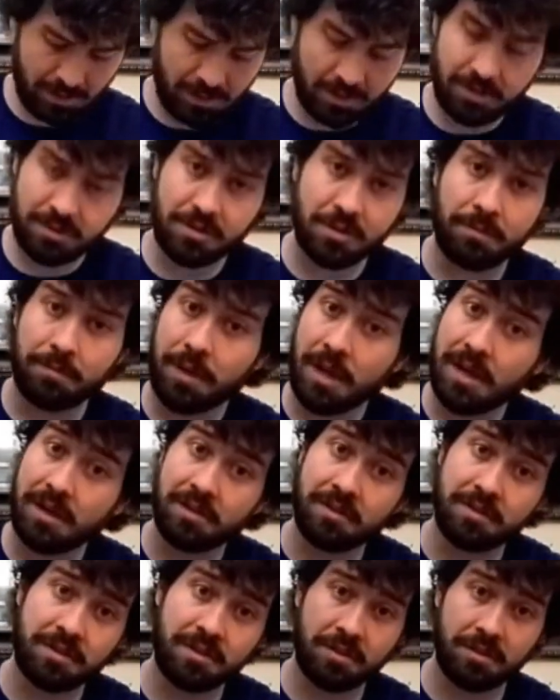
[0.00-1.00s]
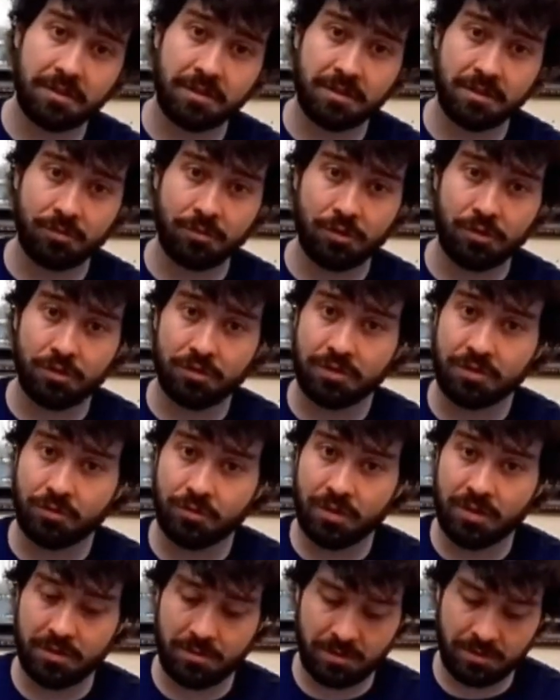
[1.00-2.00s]
Some bangers here, some real
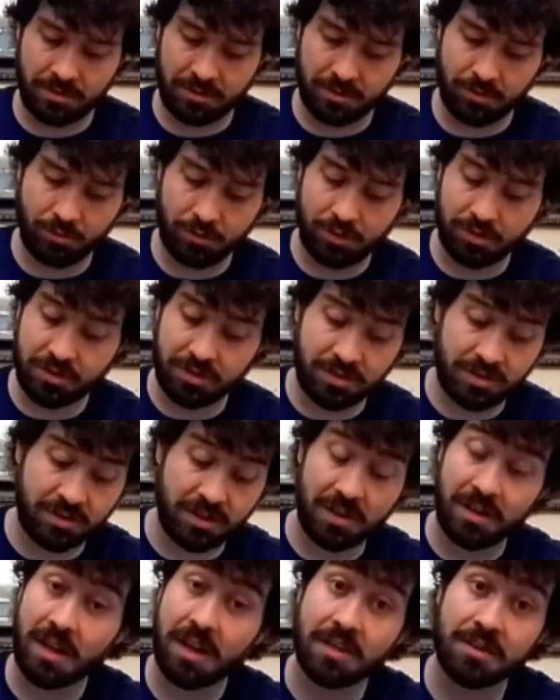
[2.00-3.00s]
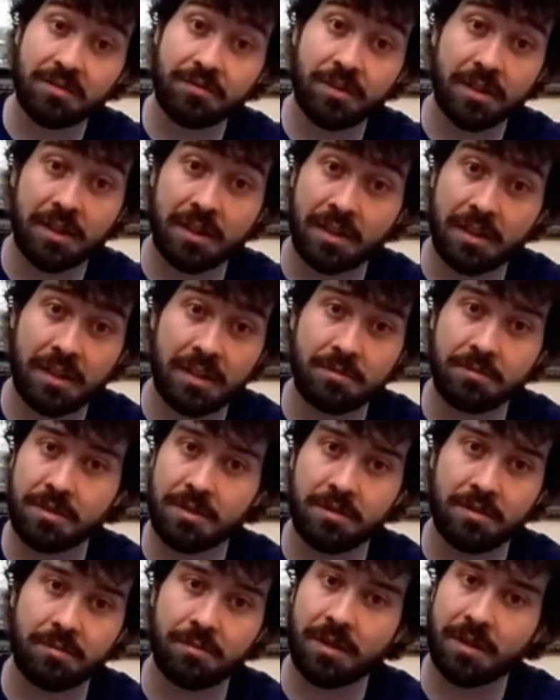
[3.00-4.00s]
sweet, some real sick ass fucking games
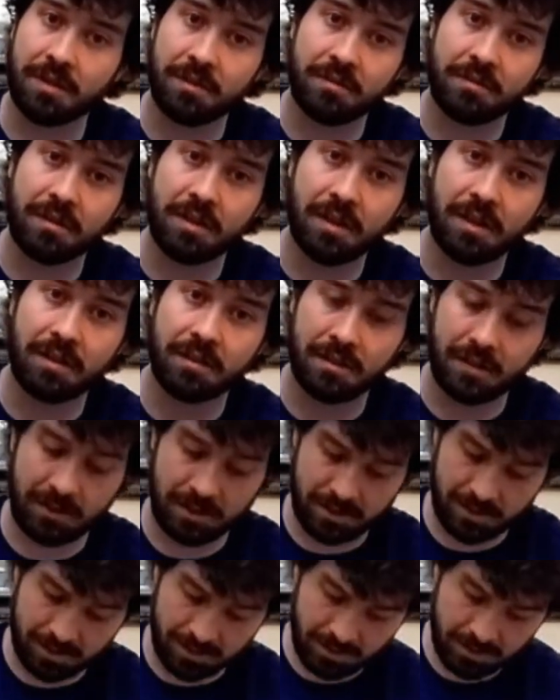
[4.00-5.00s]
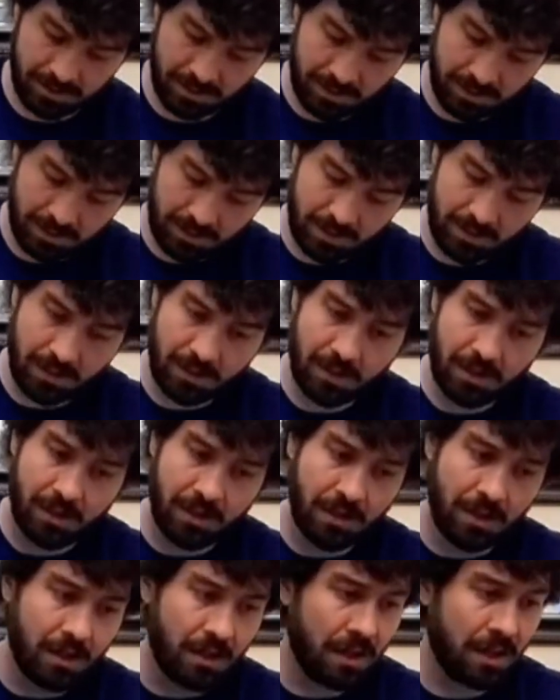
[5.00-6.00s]
here. I'm not gonna lie. Like,
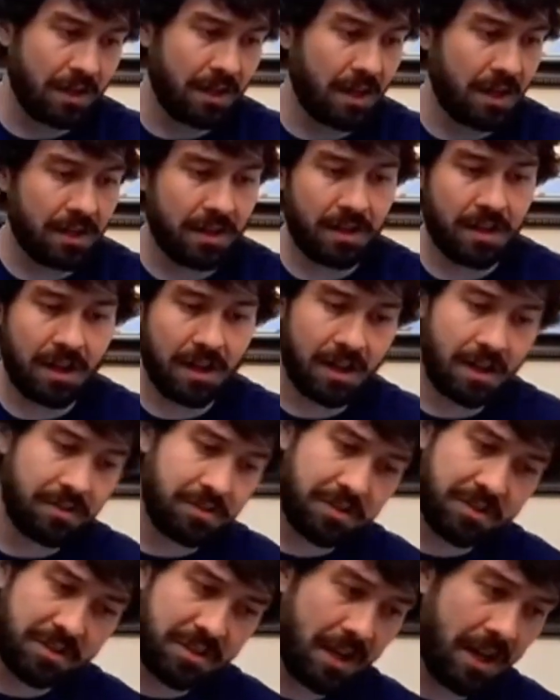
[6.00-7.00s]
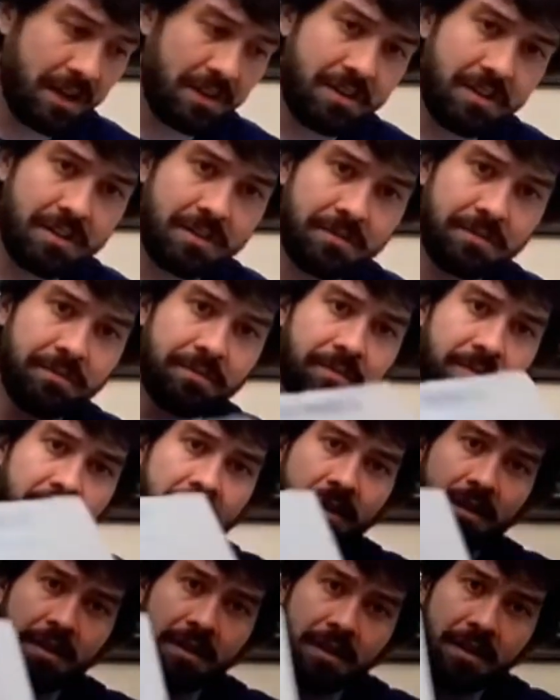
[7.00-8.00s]
I got the Saturn,
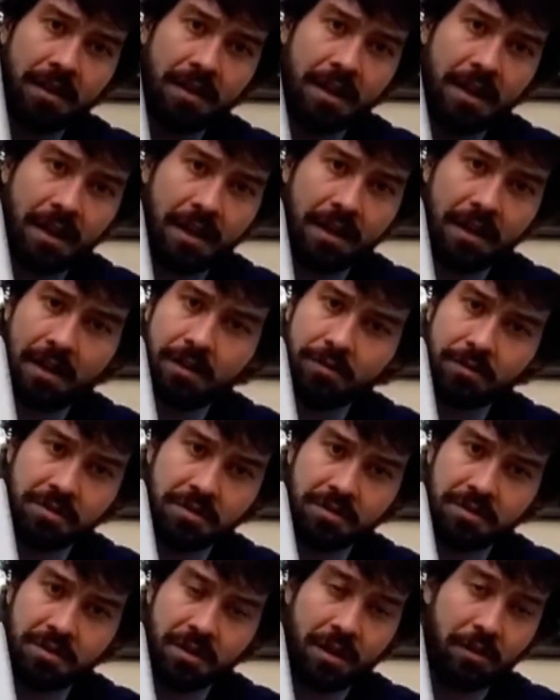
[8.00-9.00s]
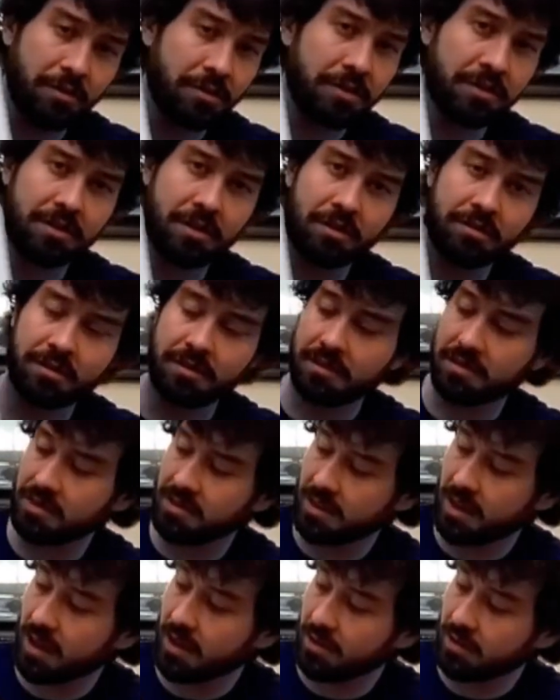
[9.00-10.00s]
and I was stoked that the
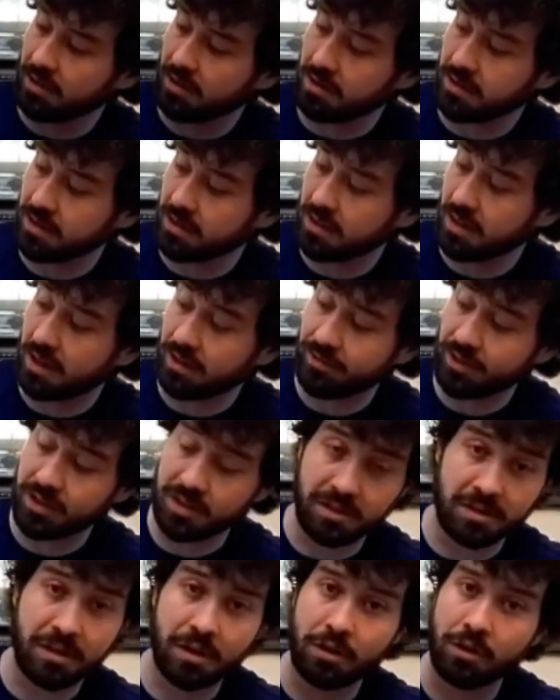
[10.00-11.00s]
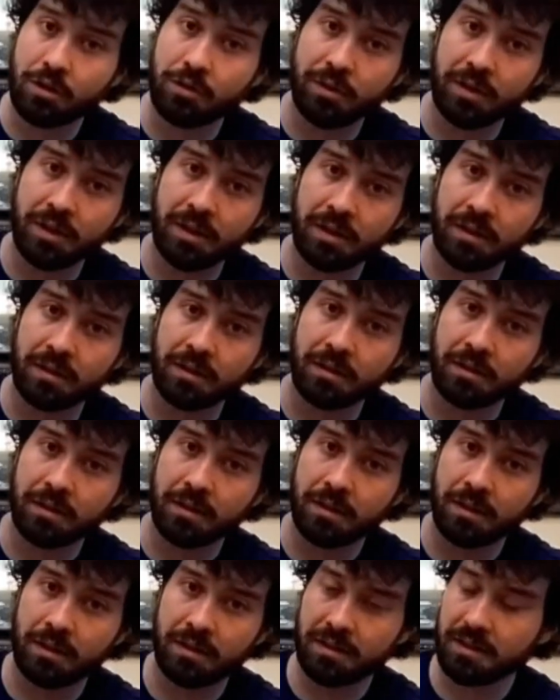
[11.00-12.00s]
Saturn didn't have any yellowing,
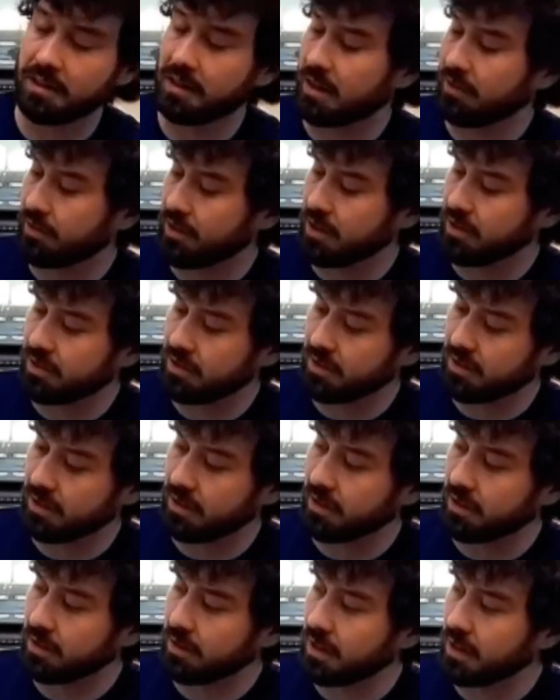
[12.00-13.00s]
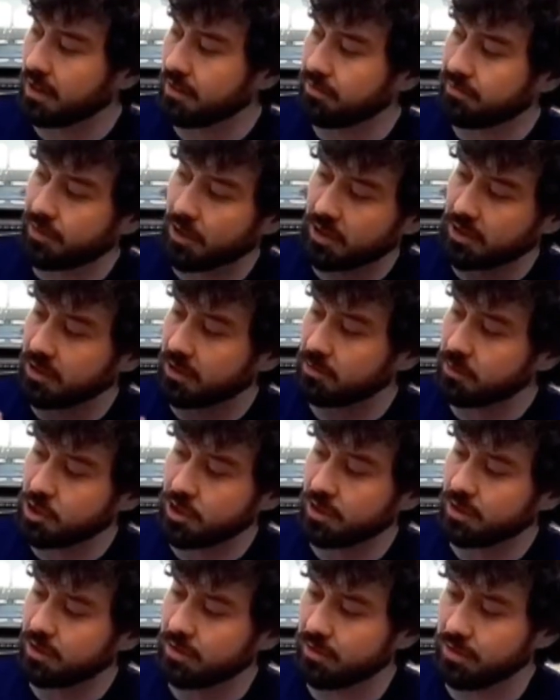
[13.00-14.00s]
and it didn't have any fucked up
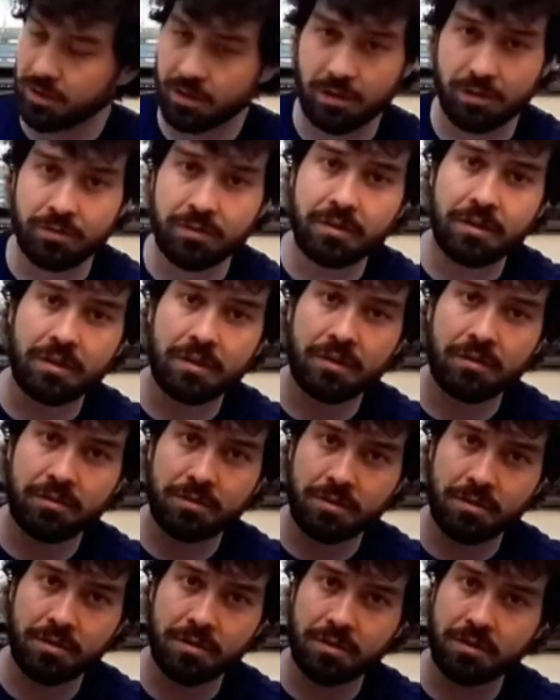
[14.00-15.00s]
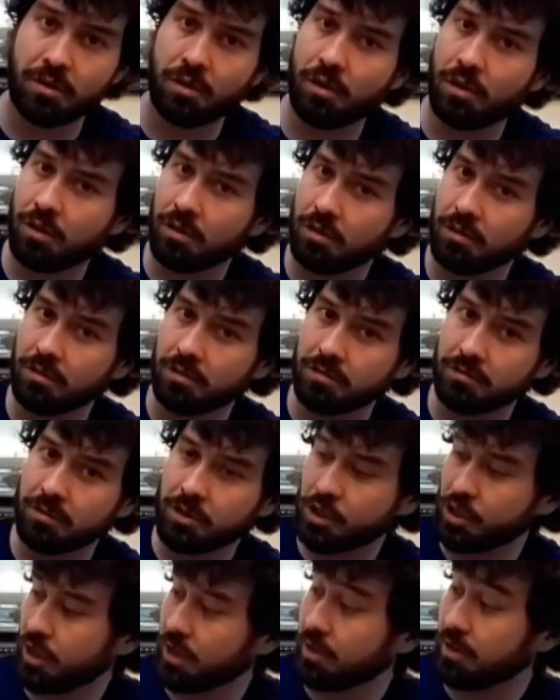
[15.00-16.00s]
shit going on with it. It was just all
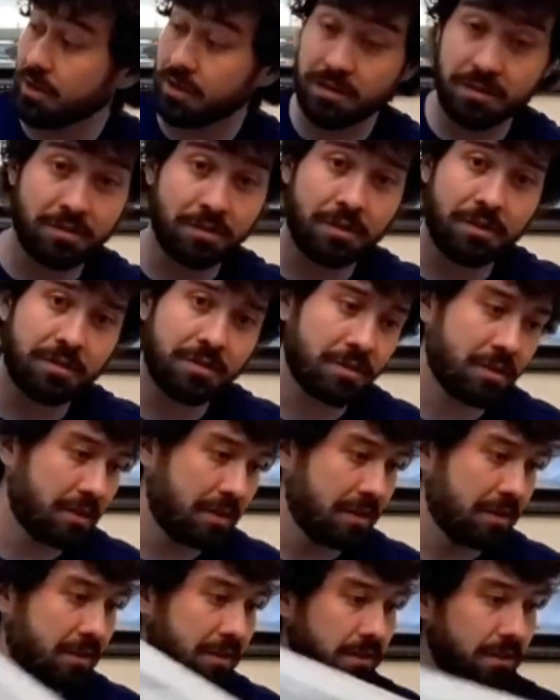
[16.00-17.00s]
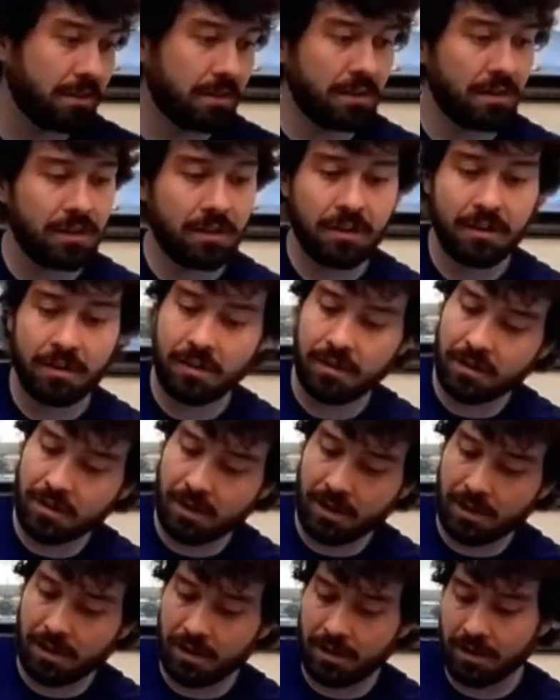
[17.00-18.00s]
cherry. So I was like,
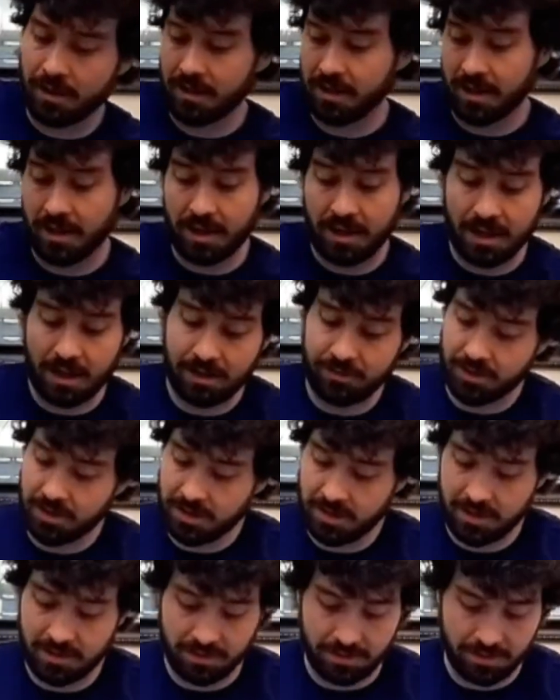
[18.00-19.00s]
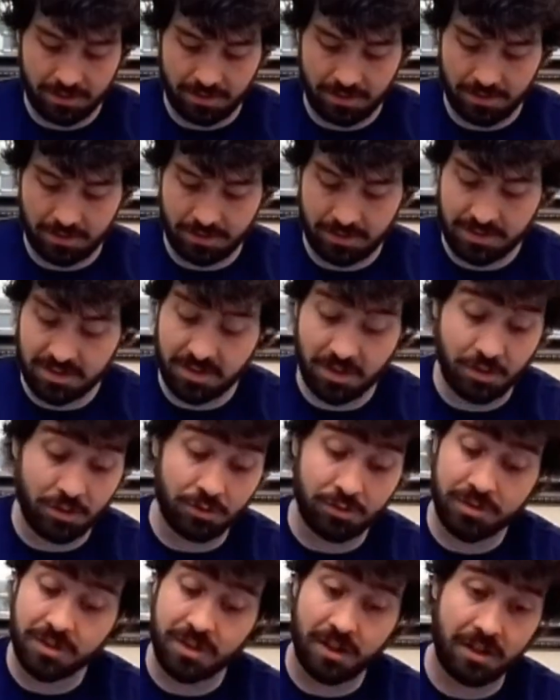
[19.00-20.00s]
I gotta have it. And the seller
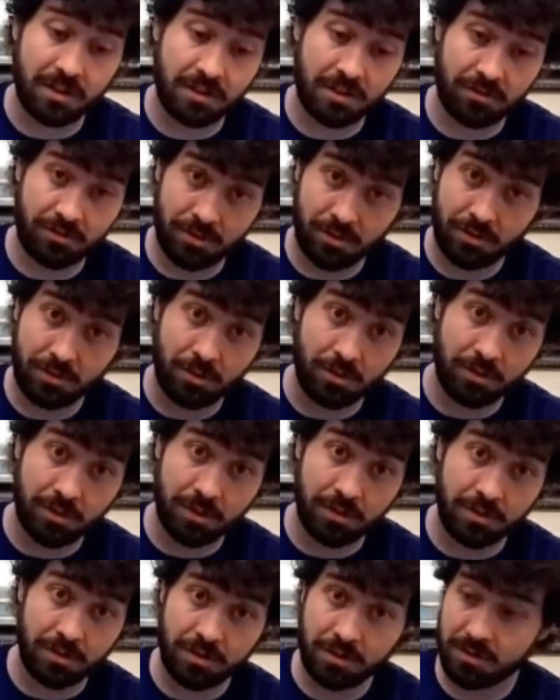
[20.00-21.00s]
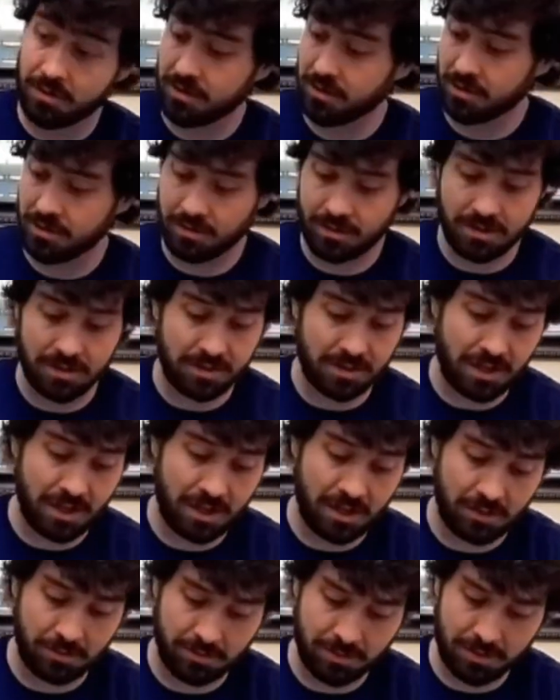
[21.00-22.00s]
was kind enough to throw in these
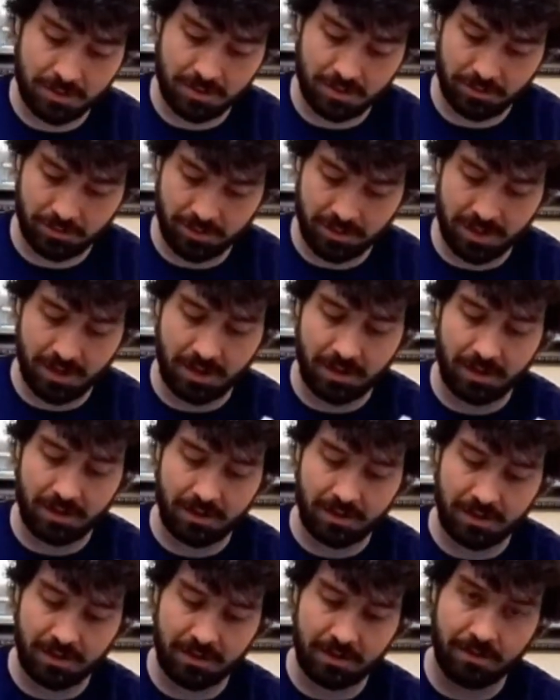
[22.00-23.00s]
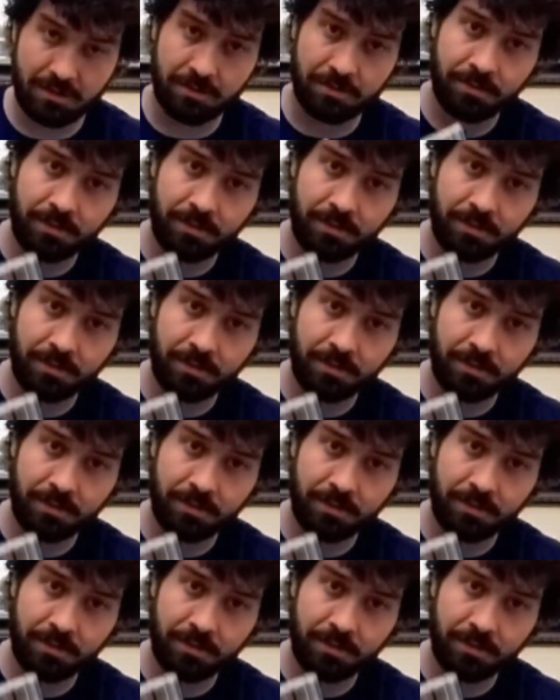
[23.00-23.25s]
games. So we got